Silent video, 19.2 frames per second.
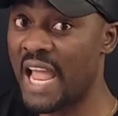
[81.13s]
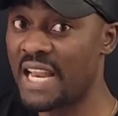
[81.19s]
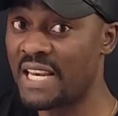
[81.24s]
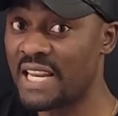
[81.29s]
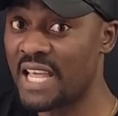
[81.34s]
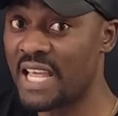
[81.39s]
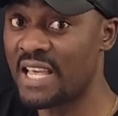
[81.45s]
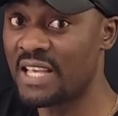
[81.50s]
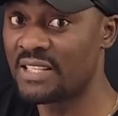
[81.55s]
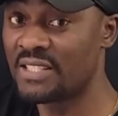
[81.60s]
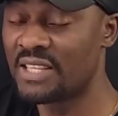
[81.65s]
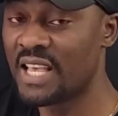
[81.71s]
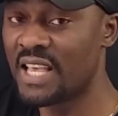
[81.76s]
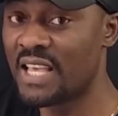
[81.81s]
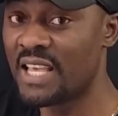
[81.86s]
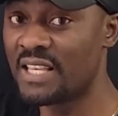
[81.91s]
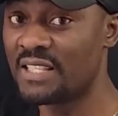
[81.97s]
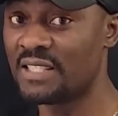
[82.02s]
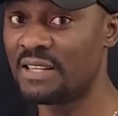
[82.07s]
n is,
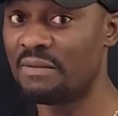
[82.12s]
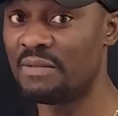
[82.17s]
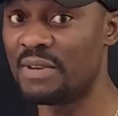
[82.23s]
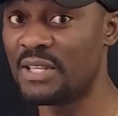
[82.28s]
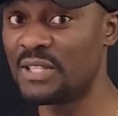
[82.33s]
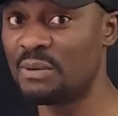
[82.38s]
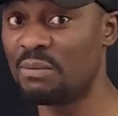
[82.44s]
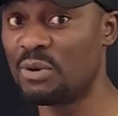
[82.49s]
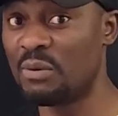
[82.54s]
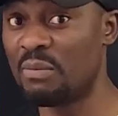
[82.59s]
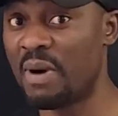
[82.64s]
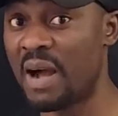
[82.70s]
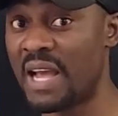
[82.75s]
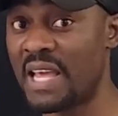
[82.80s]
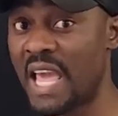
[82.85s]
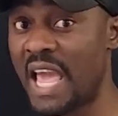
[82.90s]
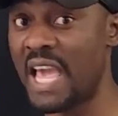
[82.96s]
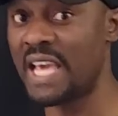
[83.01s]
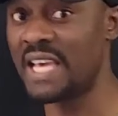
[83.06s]
is divisible
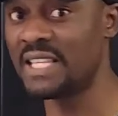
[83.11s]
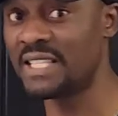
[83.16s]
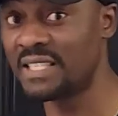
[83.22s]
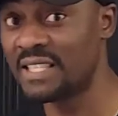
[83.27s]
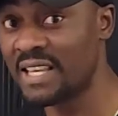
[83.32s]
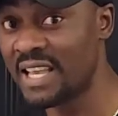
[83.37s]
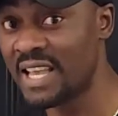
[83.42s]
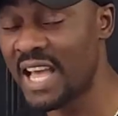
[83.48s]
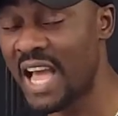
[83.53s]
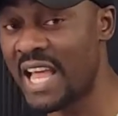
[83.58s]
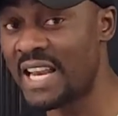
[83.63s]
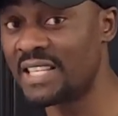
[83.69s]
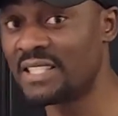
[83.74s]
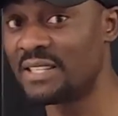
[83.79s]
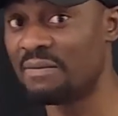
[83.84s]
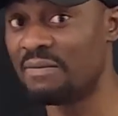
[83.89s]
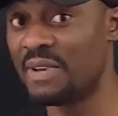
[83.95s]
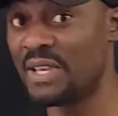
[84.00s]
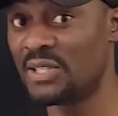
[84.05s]
by 8 and
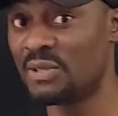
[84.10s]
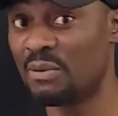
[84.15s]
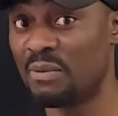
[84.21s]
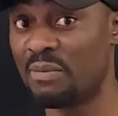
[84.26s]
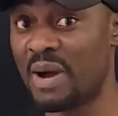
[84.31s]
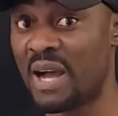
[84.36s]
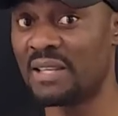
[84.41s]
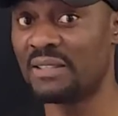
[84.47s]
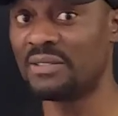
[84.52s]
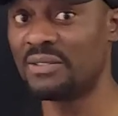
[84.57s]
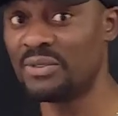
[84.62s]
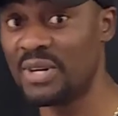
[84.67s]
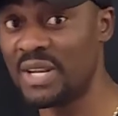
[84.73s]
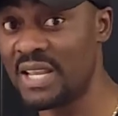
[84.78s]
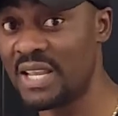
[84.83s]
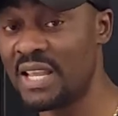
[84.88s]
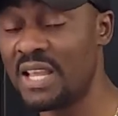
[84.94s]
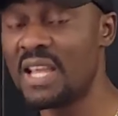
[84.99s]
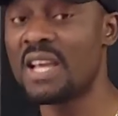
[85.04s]
is divisible by
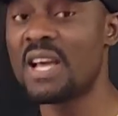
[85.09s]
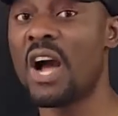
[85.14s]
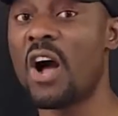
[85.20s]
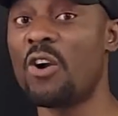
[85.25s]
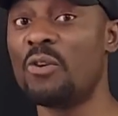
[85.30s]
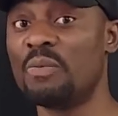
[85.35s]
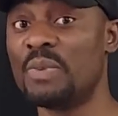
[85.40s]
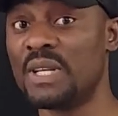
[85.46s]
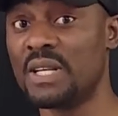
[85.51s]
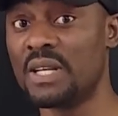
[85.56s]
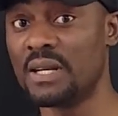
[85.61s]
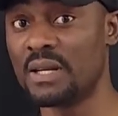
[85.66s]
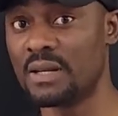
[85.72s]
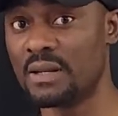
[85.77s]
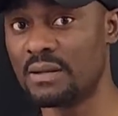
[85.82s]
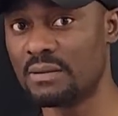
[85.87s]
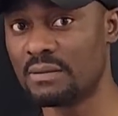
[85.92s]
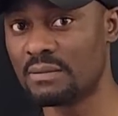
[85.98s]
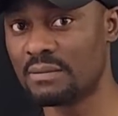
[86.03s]
3, I'll be
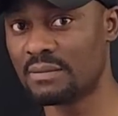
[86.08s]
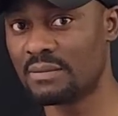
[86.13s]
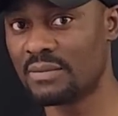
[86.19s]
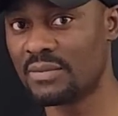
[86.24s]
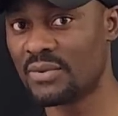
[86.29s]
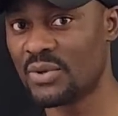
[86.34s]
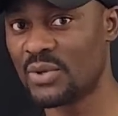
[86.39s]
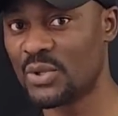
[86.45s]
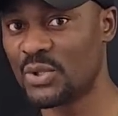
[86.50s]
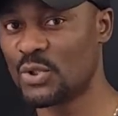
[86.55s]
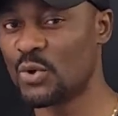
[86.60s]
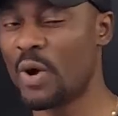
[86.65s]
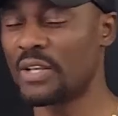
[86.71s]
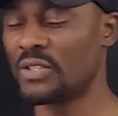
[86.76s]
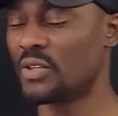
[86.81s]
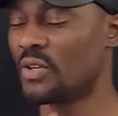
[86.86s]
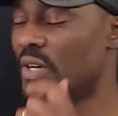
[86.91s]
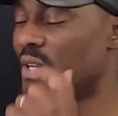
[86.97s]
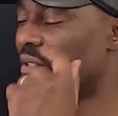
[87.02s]
good. So
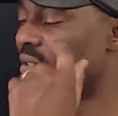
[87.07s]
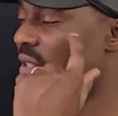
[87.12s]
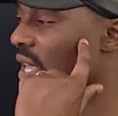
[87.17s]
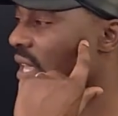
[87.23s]
I started